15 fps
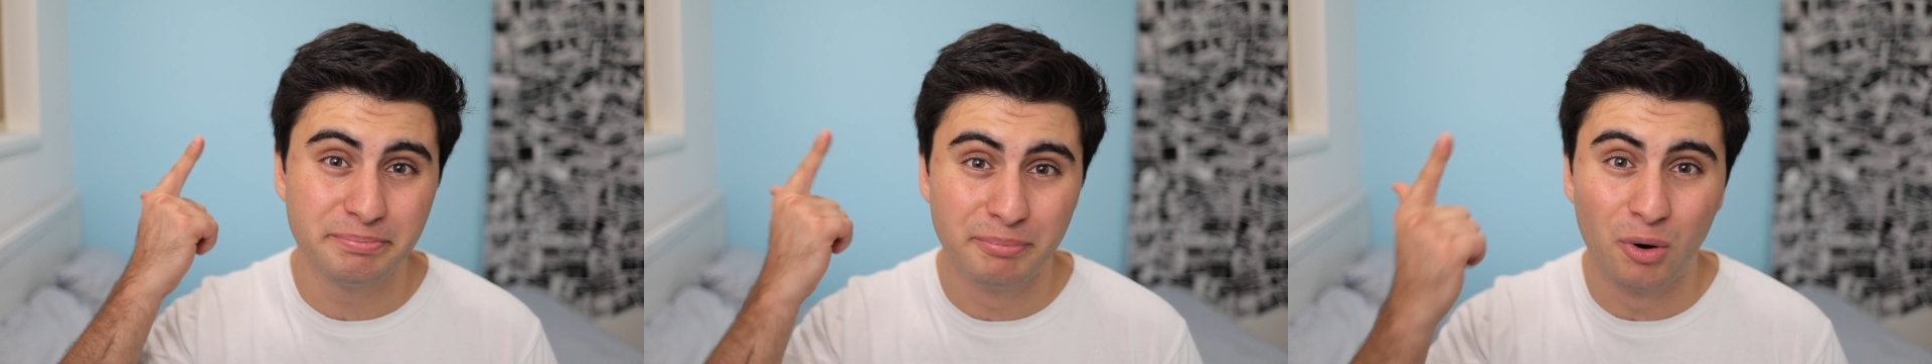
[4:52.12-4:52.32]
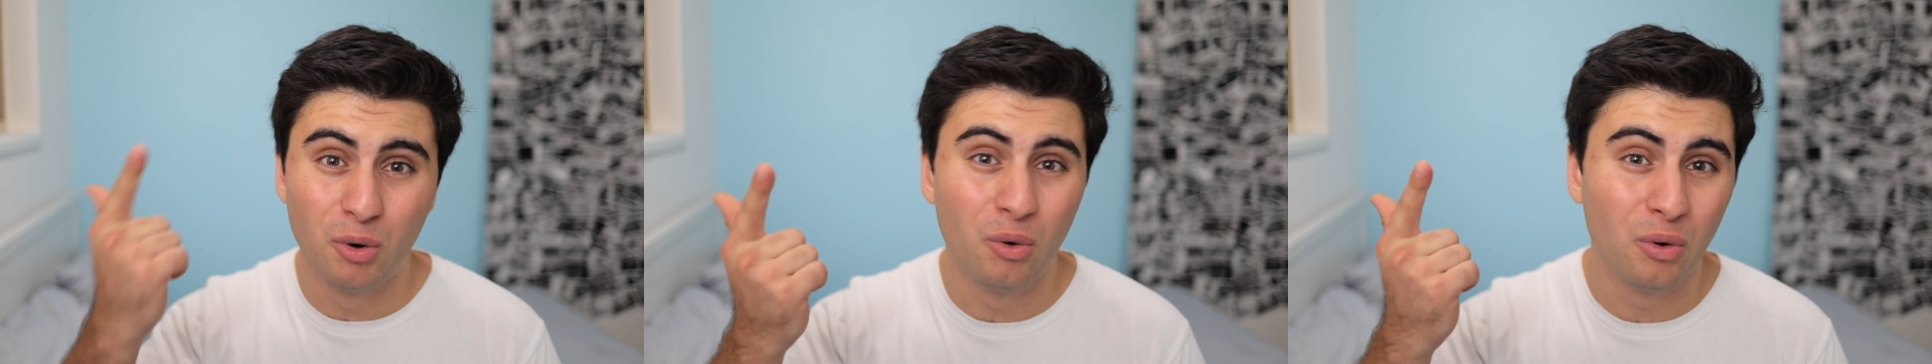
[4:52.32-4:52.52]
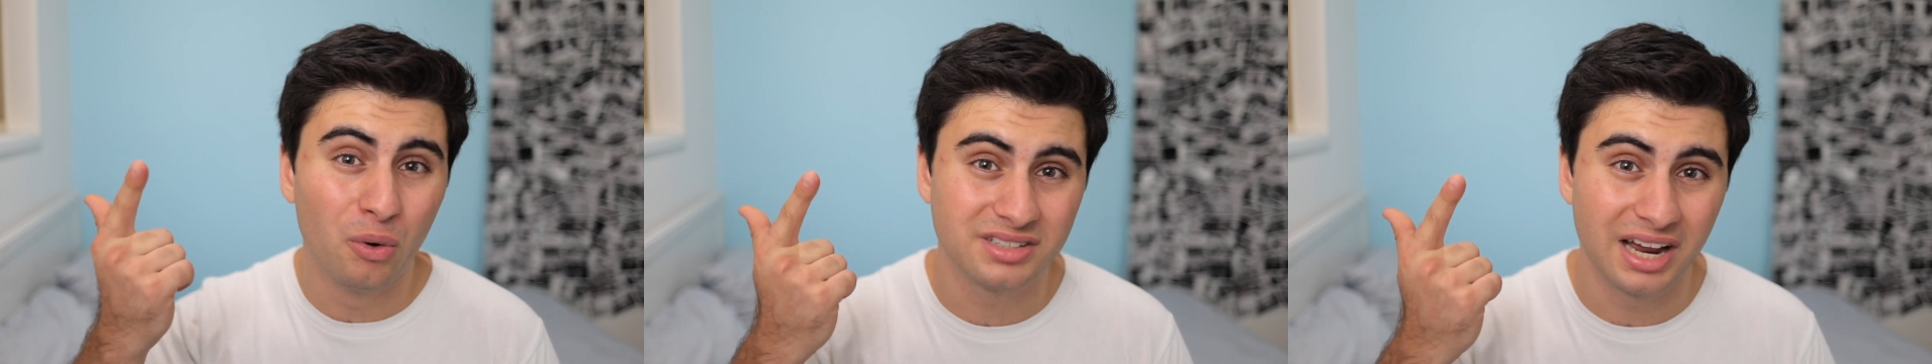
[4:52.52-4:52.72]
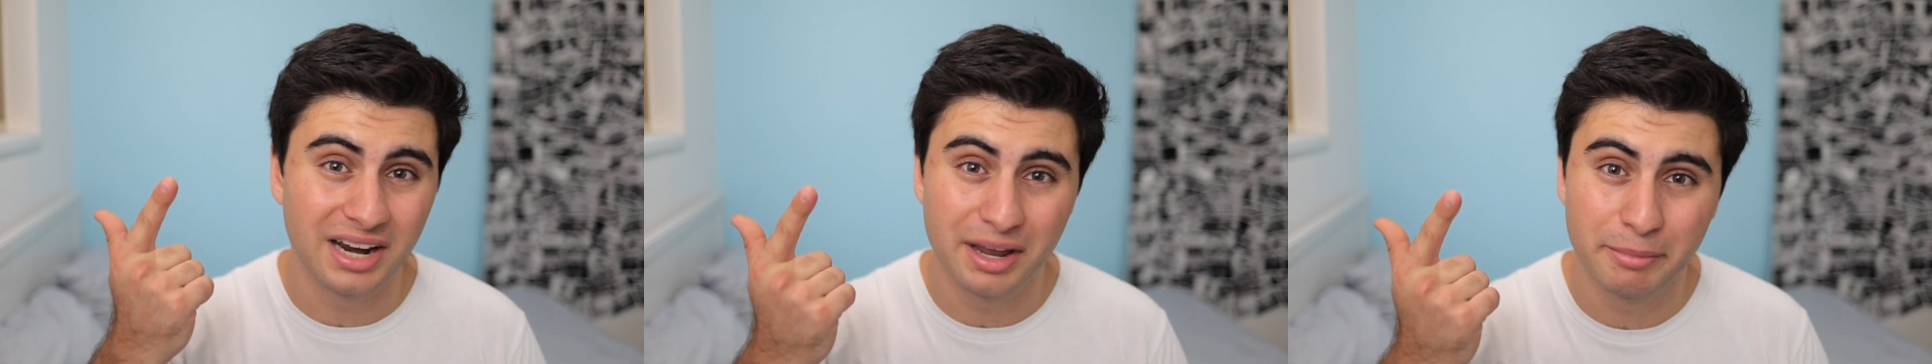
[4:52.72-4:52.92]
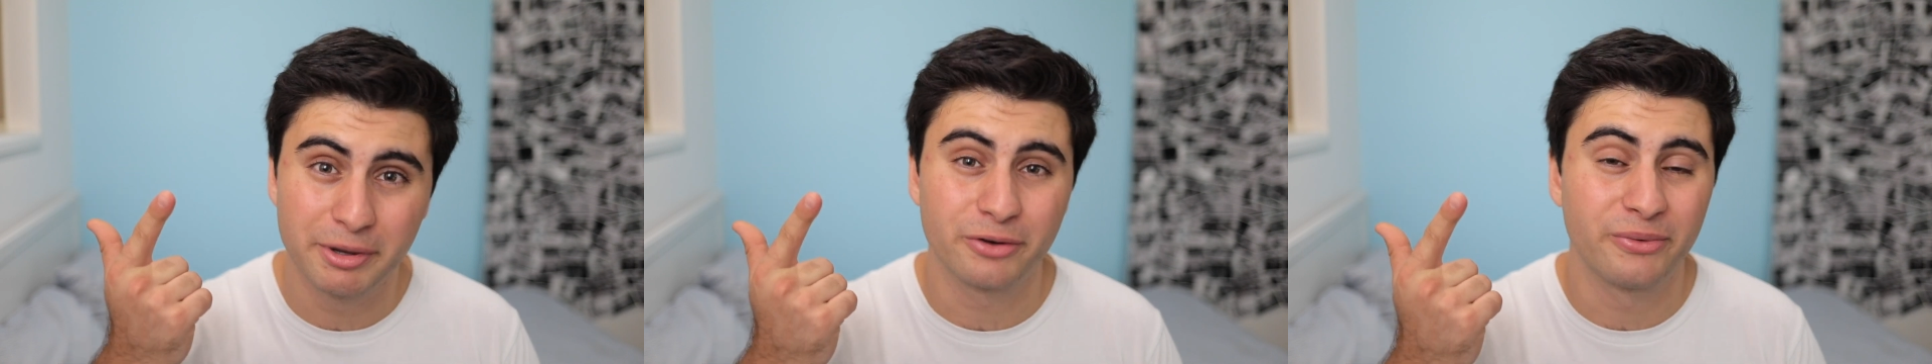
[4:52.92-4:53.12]
more
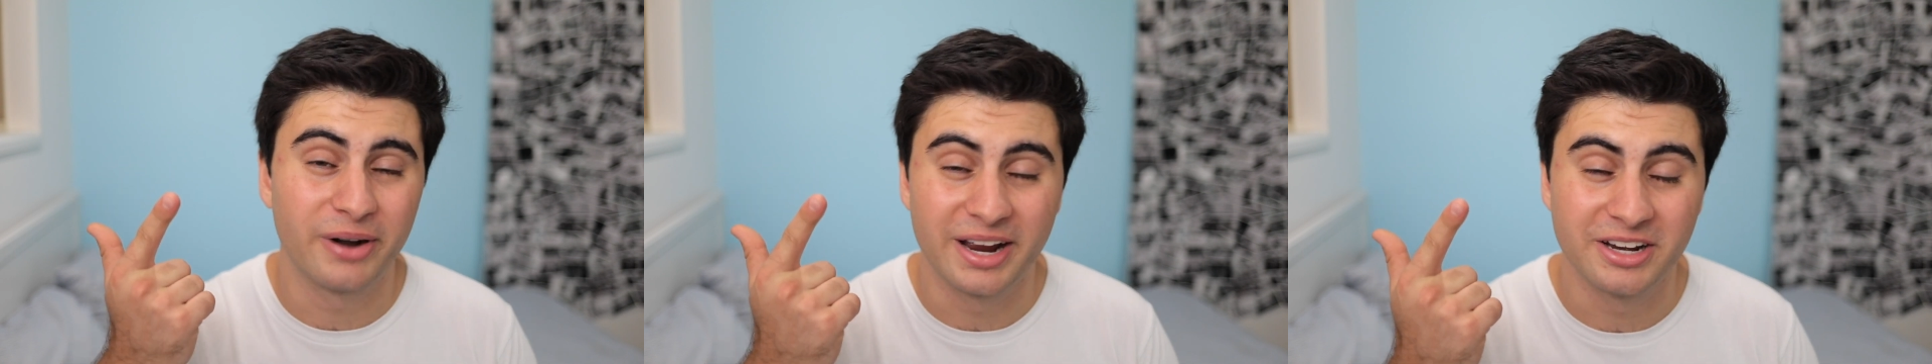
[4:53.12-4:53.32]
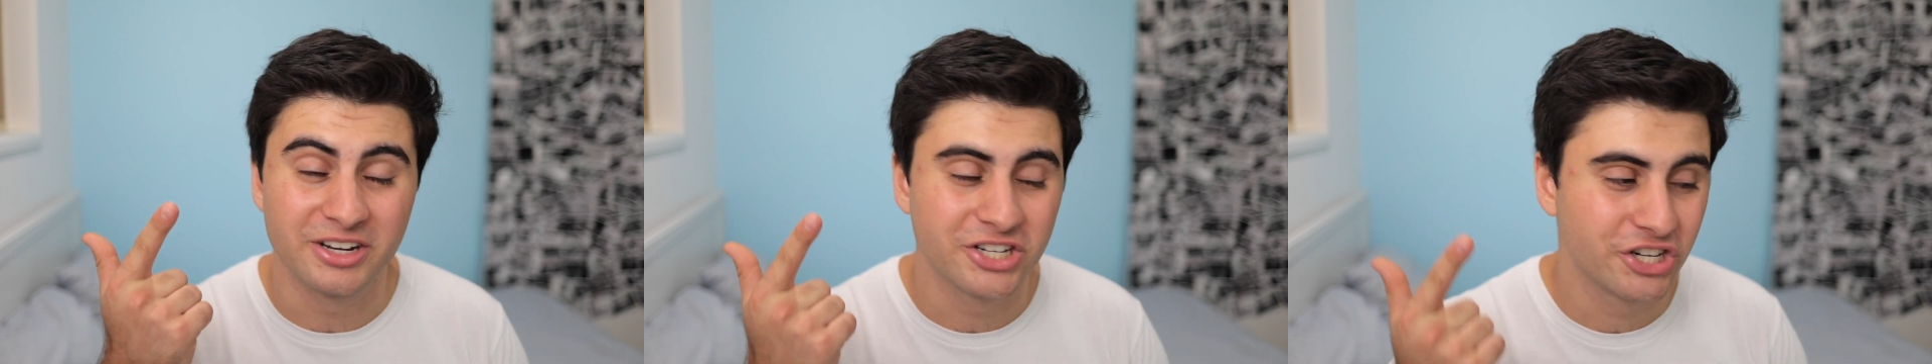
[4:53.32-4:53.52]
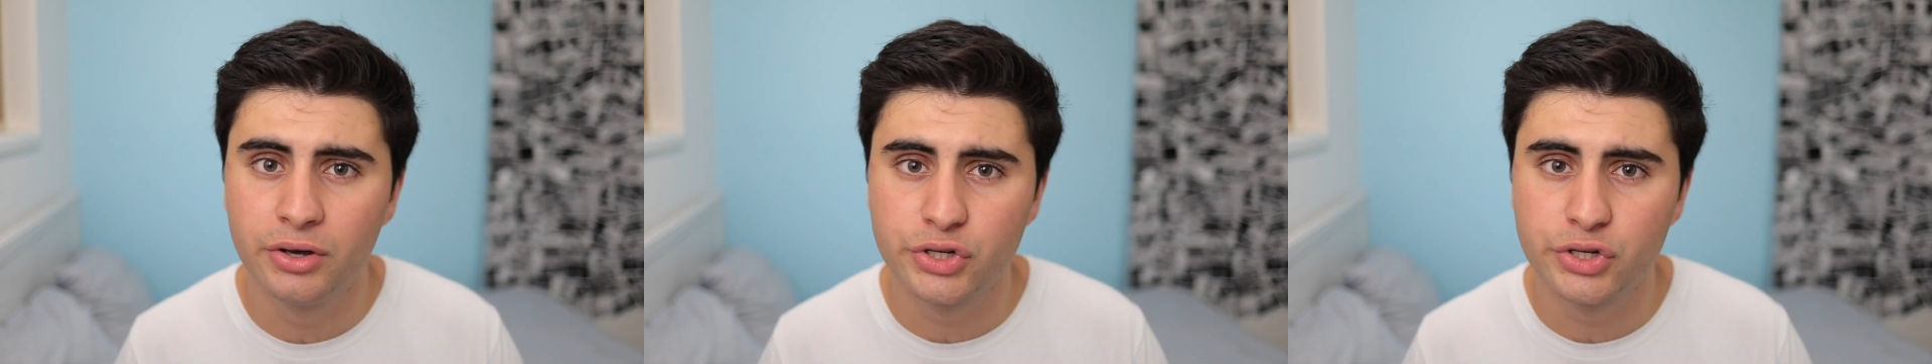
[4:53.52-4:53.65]
dynamic range.